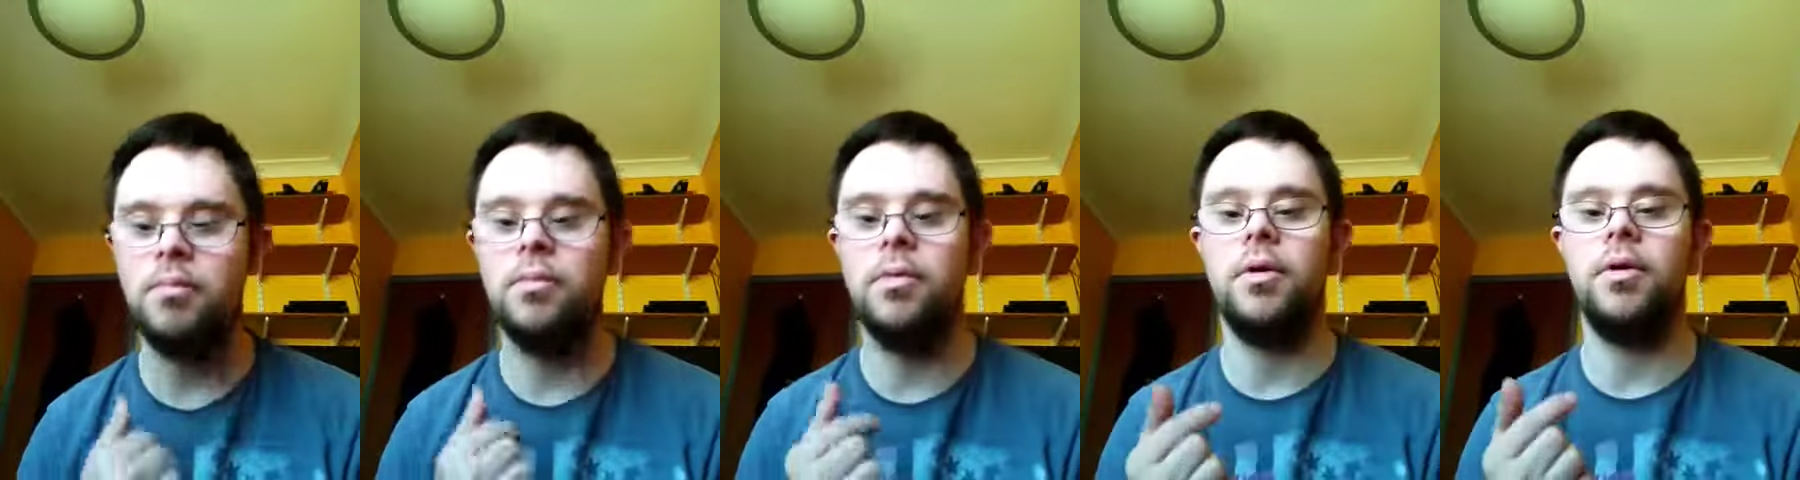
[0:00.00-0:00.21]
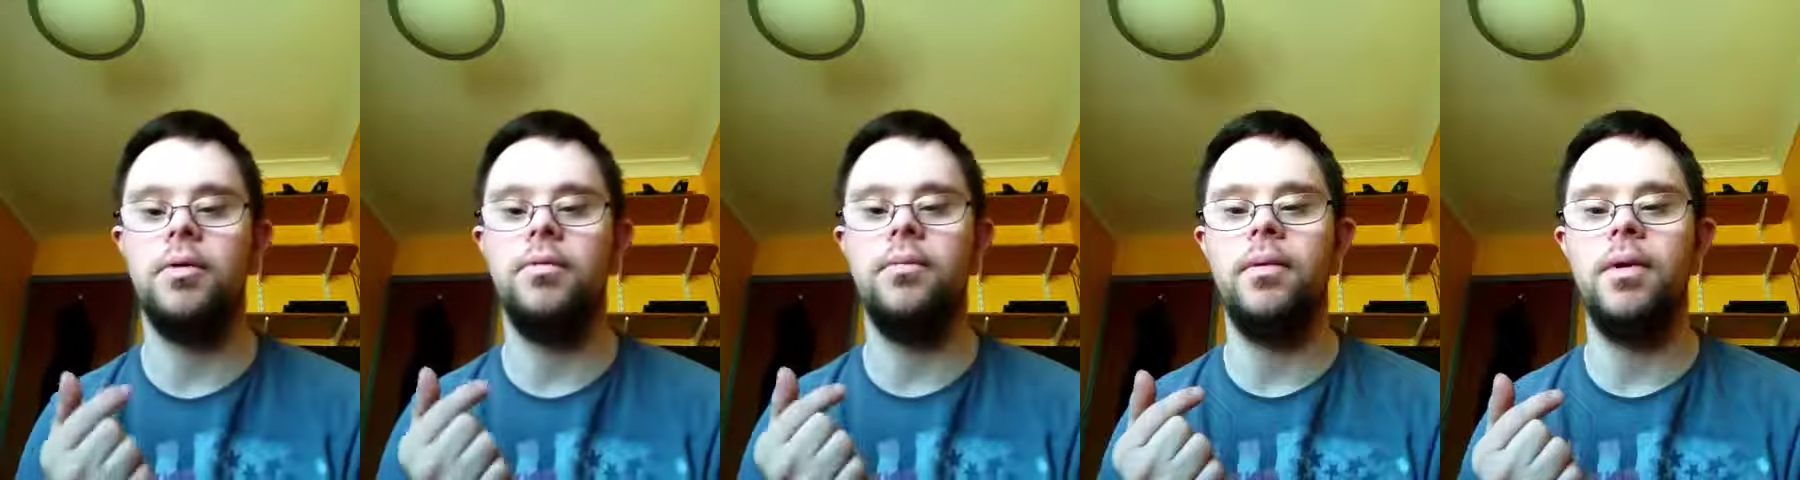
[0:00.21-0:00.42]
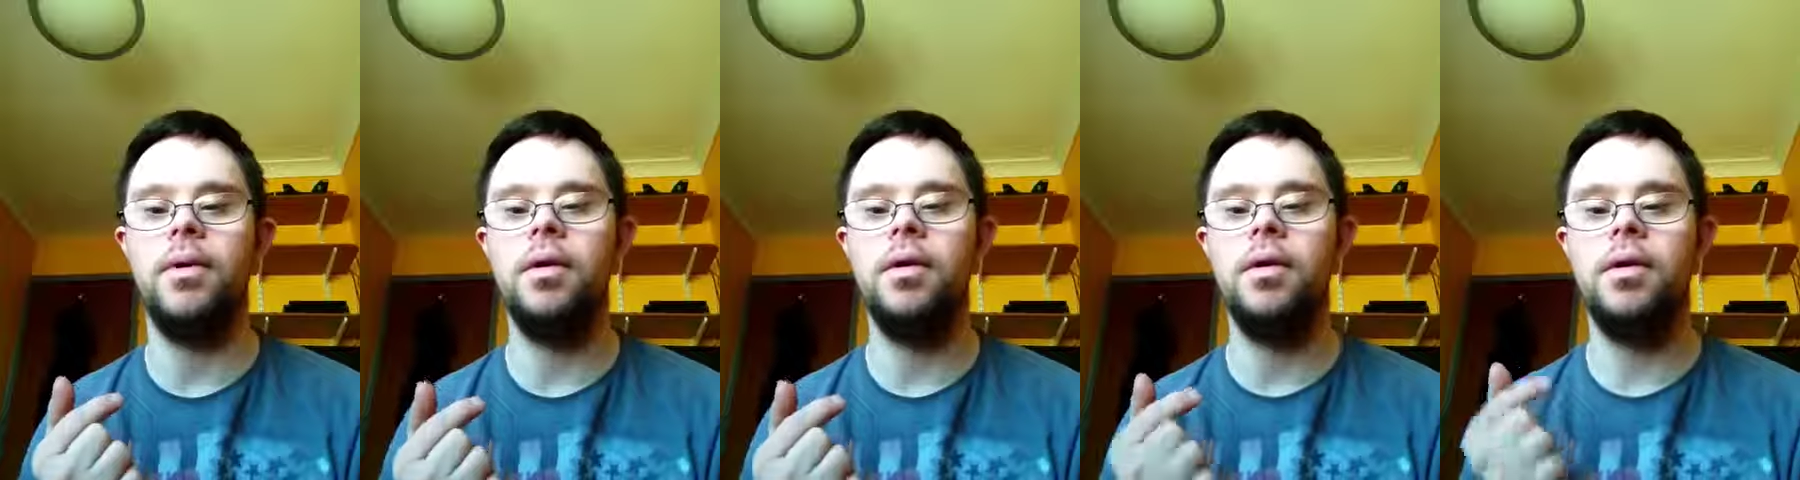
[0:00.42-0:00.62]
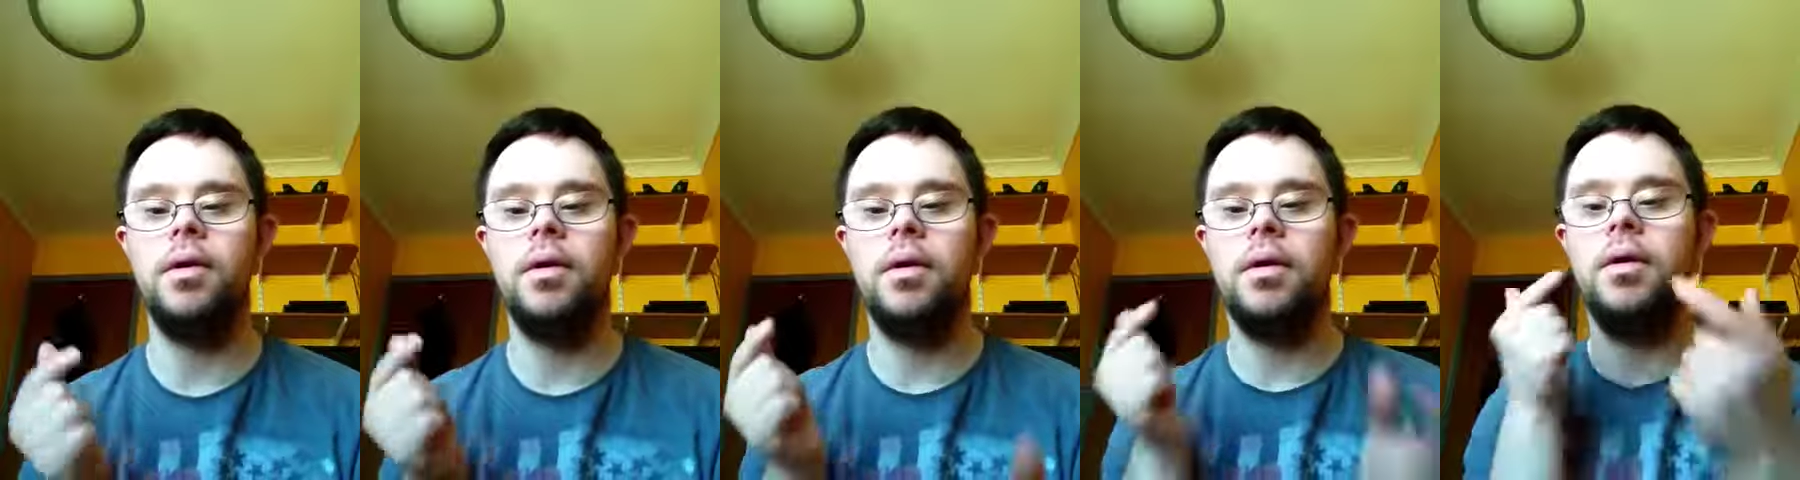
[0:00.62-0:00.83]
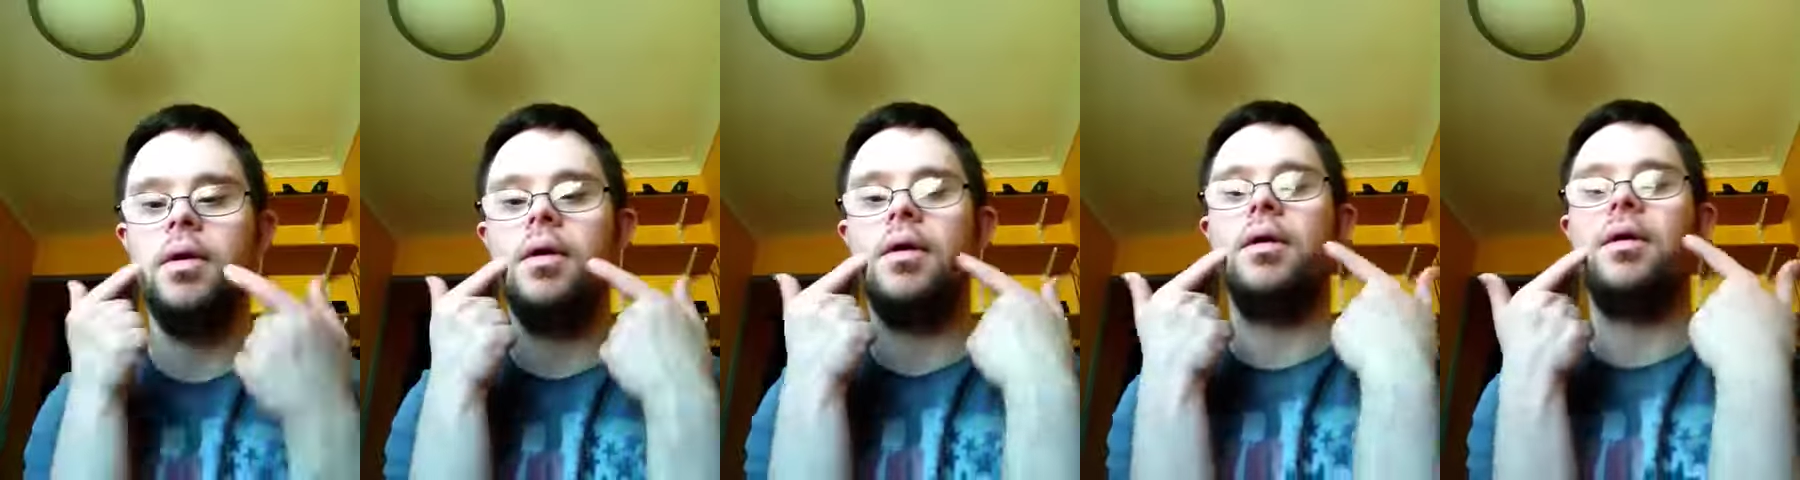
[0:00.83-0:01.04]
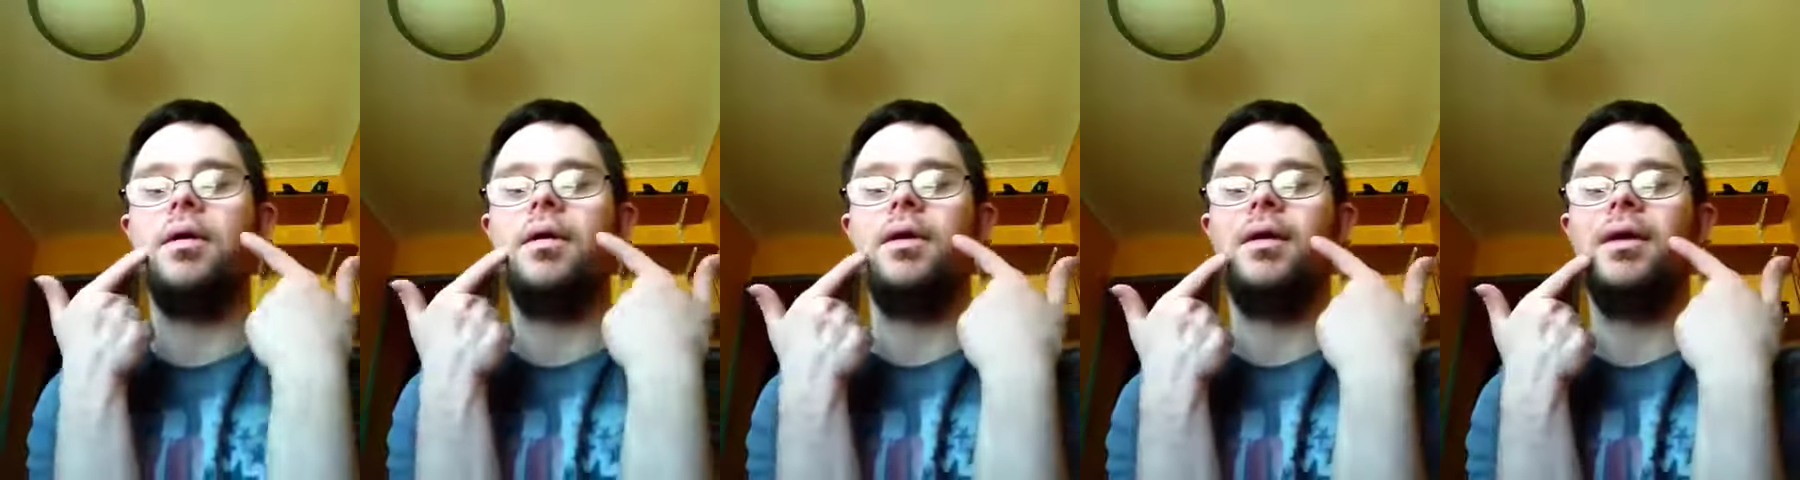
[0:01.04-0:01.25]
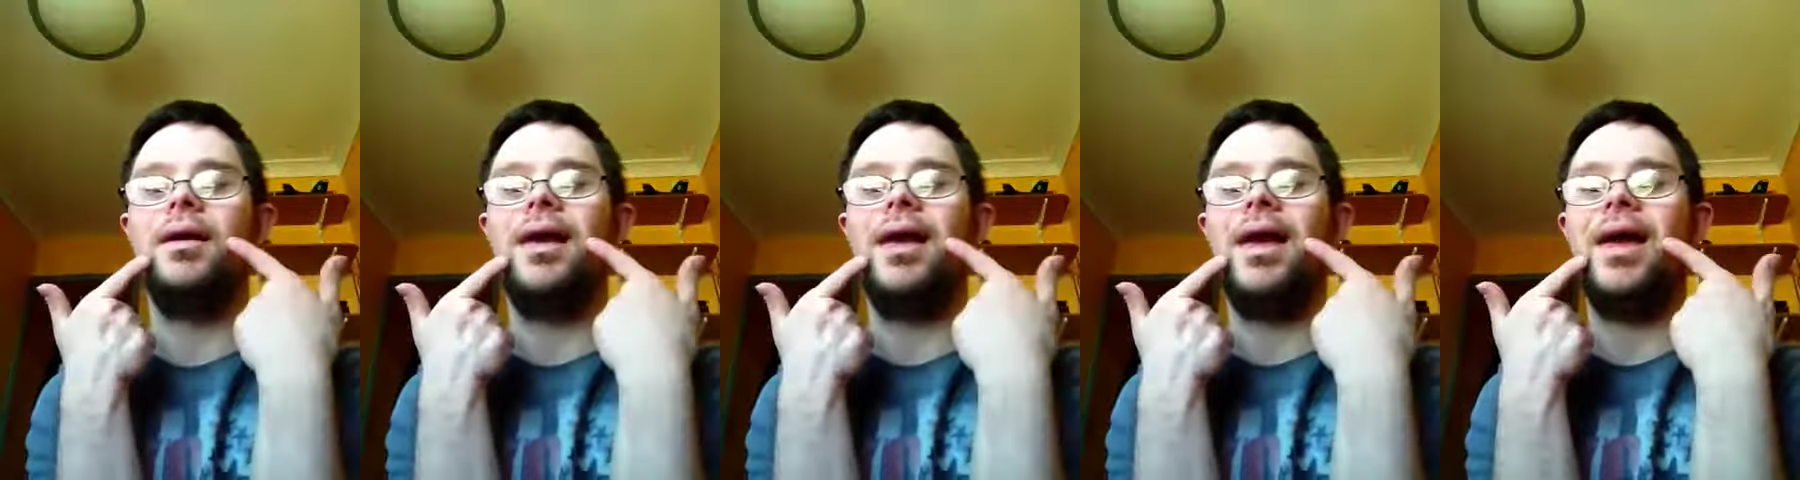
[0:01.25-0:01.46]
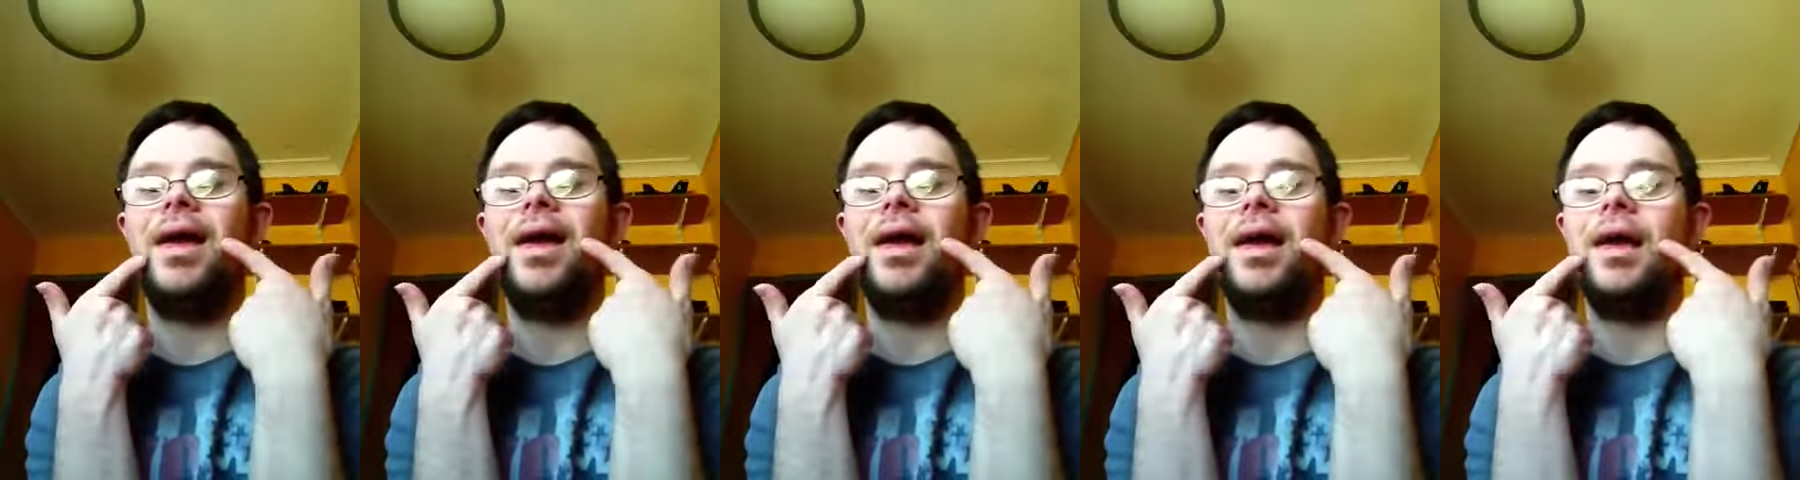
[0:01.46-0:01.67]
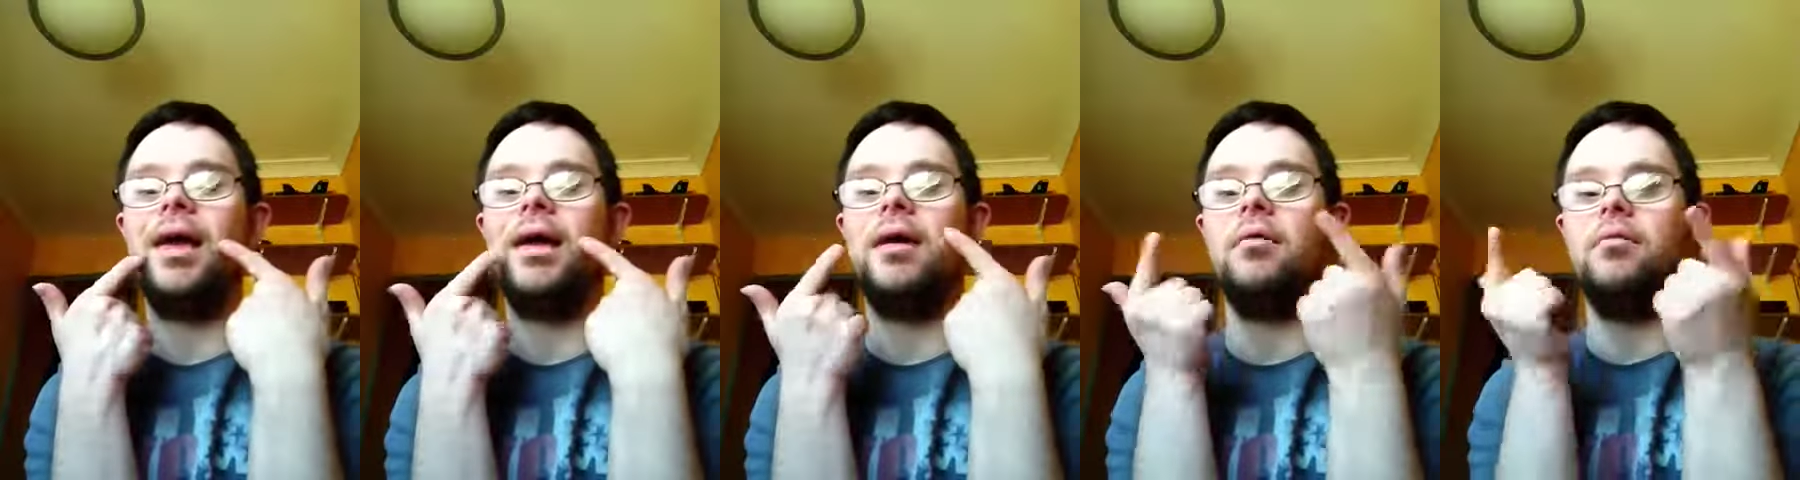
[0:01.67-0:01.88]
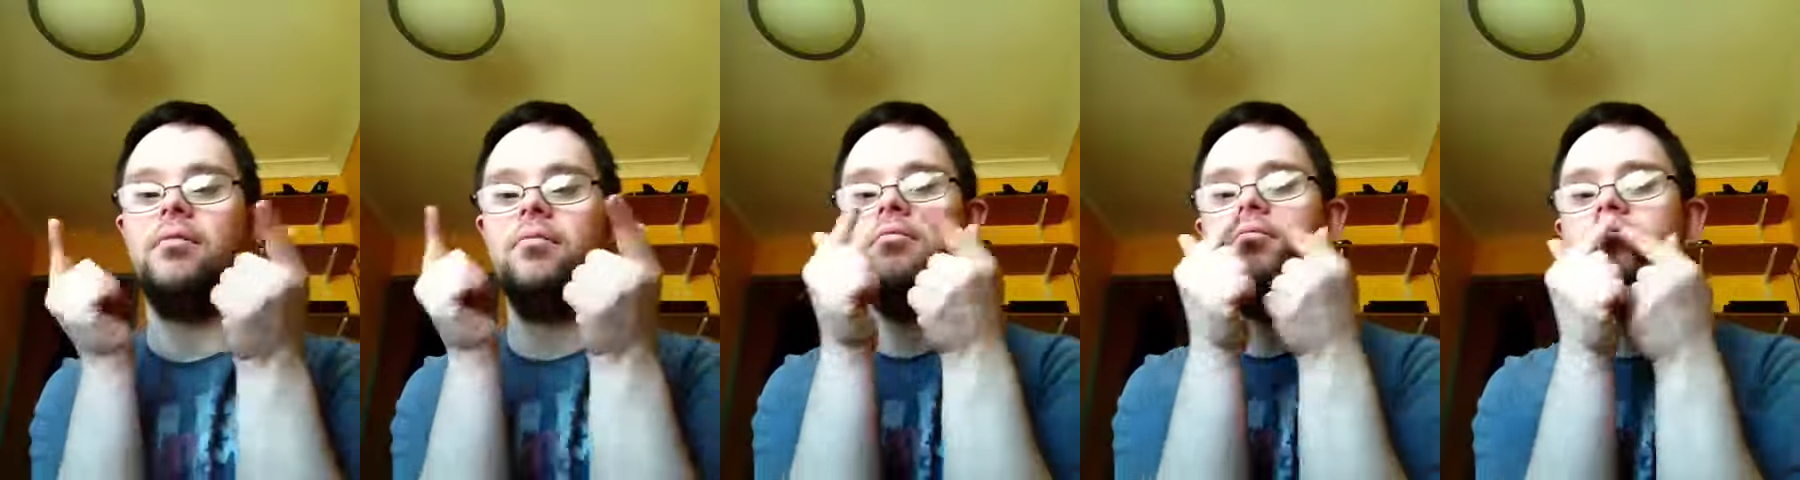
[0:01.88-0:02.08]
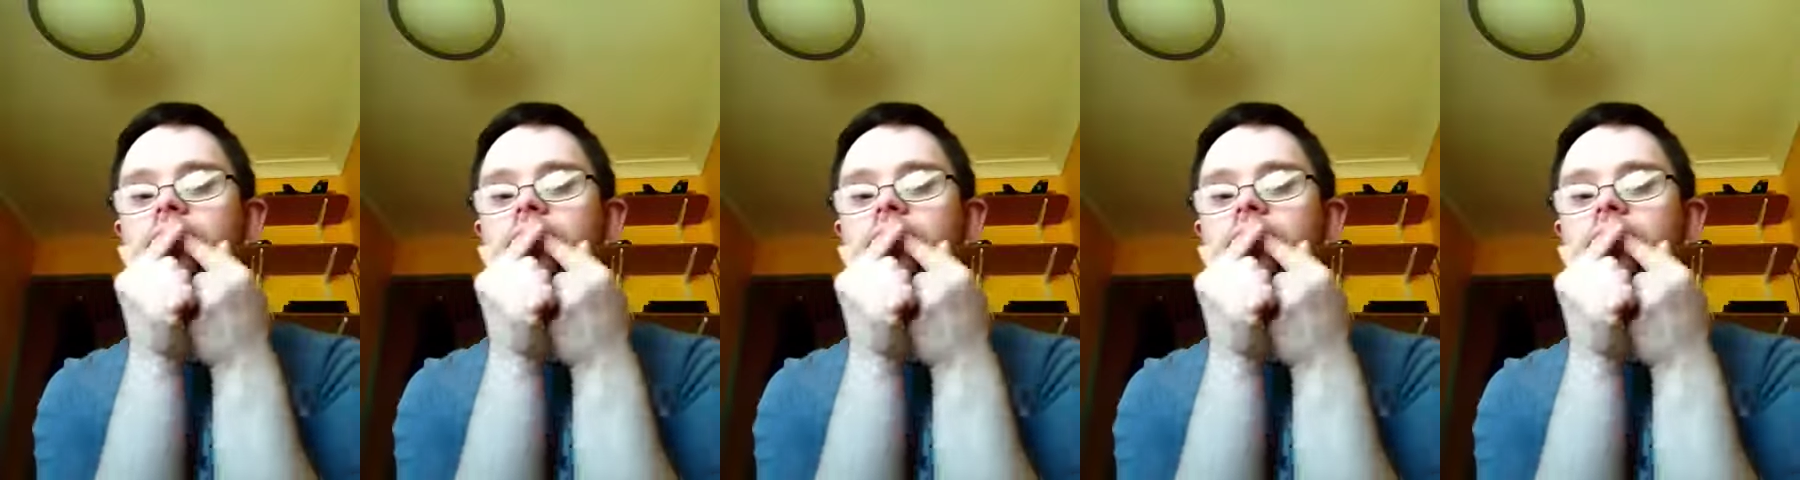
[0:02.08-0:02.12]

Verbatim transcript: it's me. Yay.